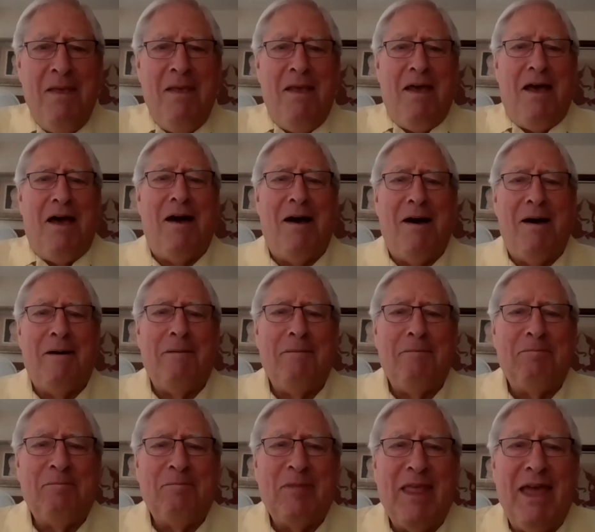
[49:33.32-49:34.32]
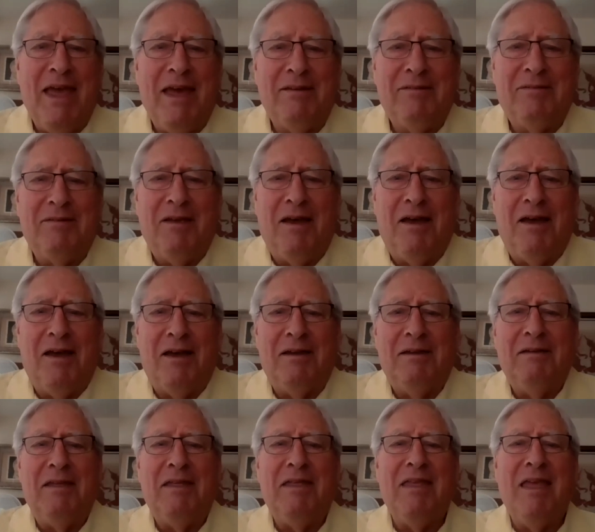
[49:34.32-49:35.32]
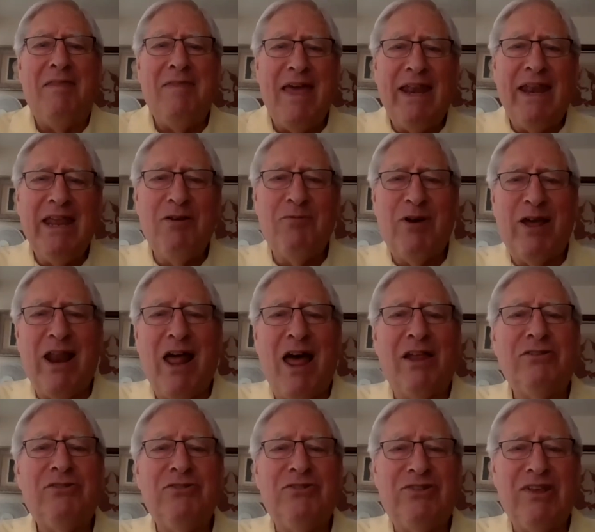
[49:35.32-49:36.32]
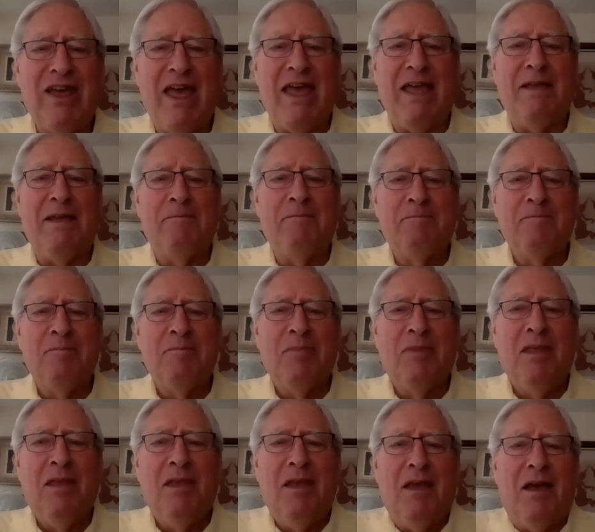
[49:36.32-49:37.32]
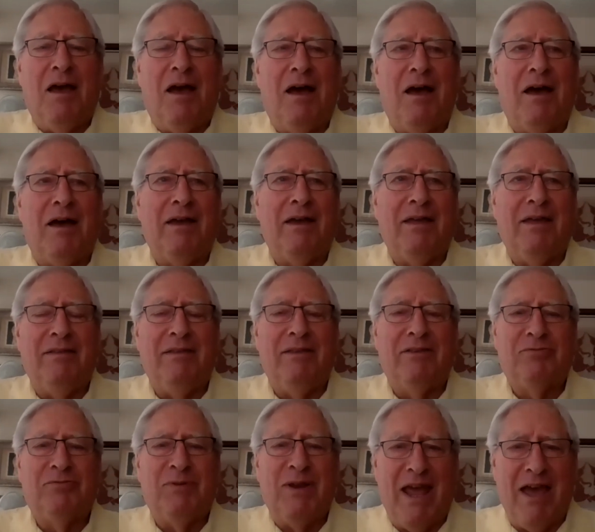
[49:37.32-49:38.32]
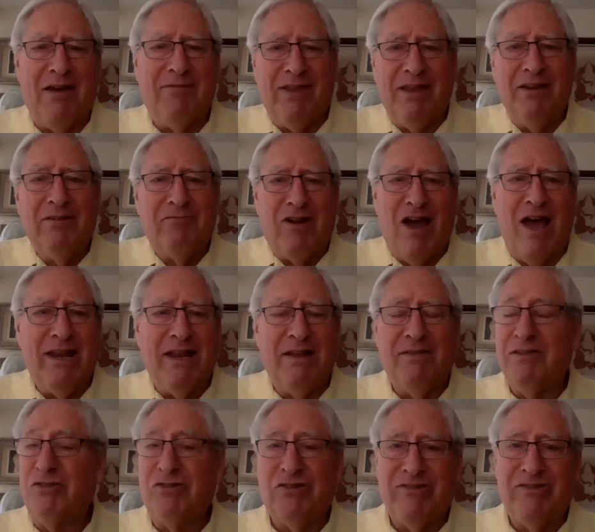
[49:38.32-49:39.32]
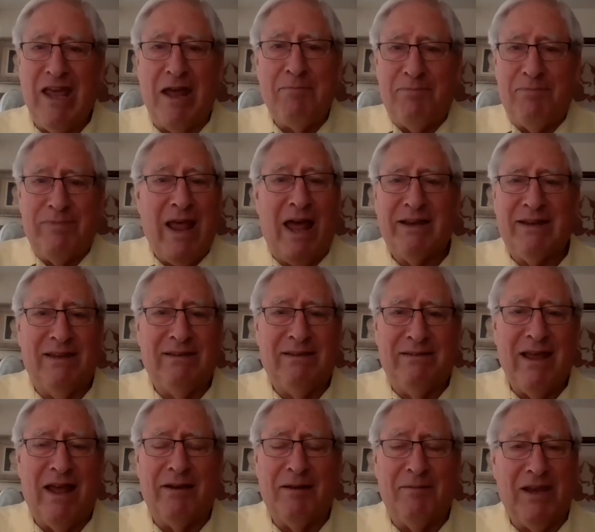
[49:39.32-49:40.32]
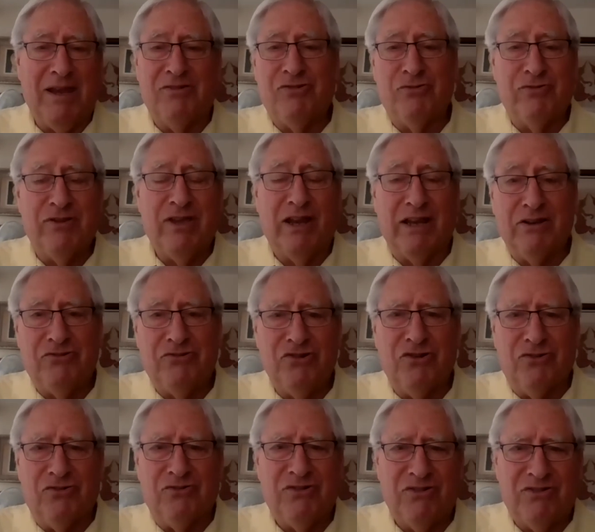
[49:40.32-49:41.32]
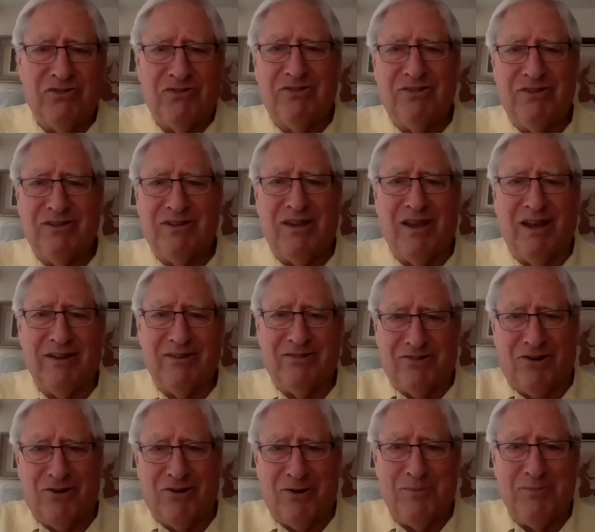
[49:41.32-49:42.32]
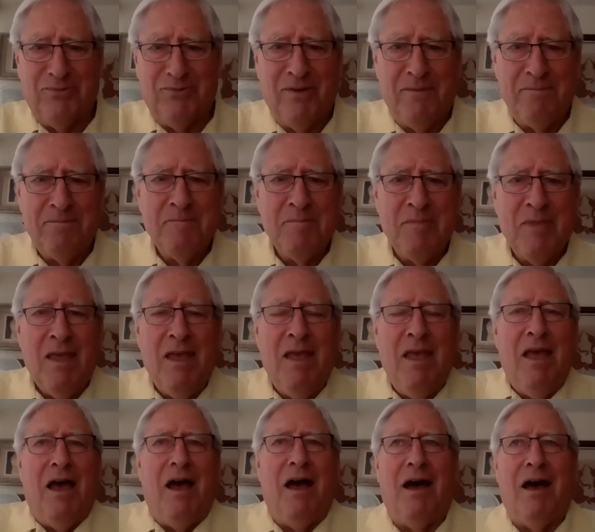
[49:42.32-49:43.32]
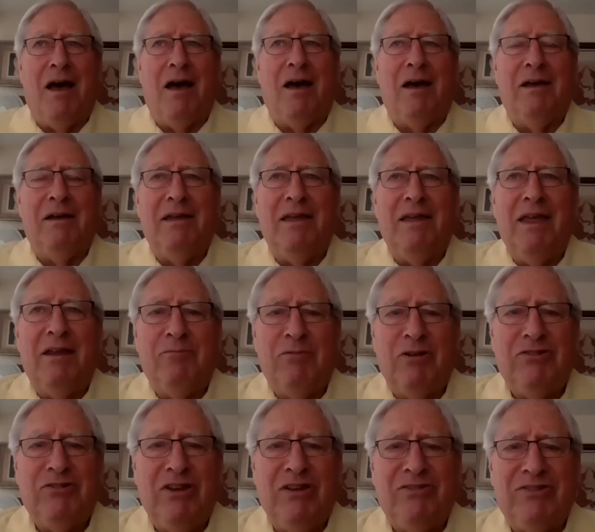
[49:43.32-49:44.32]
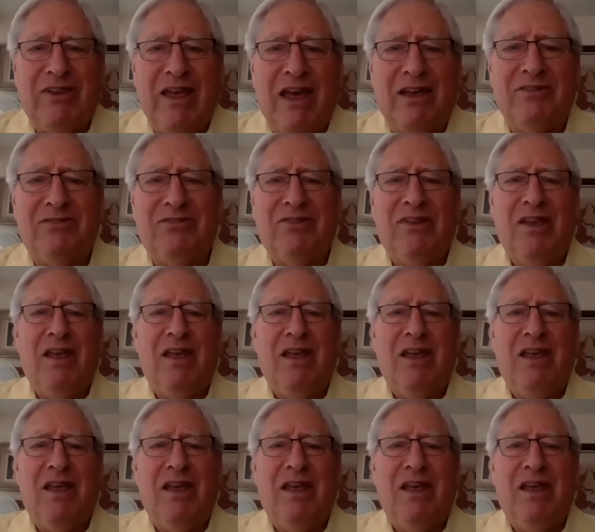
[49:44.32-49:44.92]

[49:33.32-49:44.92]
And then he went on to say, and this we have in writing, this is yet not an issue of killing Jews, this is killing Serbs, in which he says,